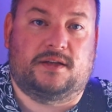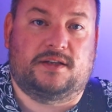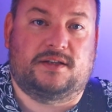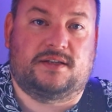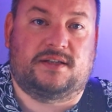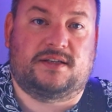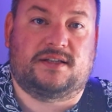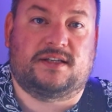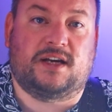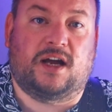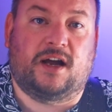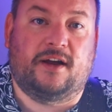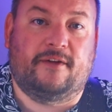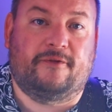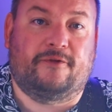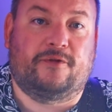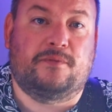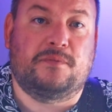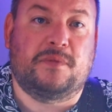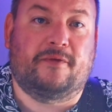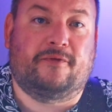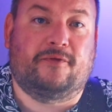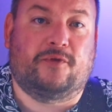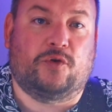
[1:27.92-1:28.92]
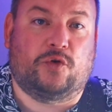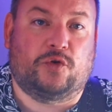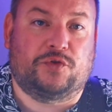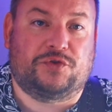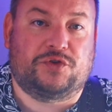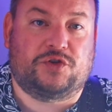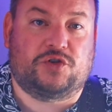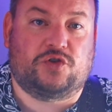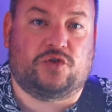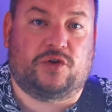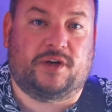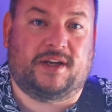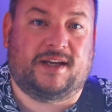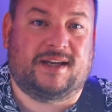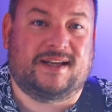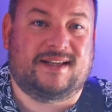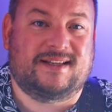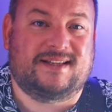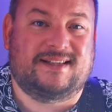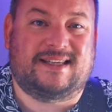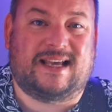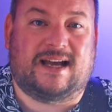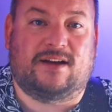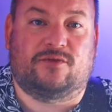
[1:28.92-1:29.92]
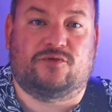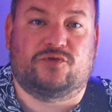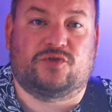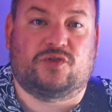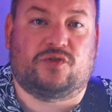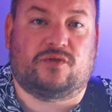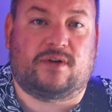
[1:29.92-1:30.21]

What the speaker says: Starting from the 4th string, sounds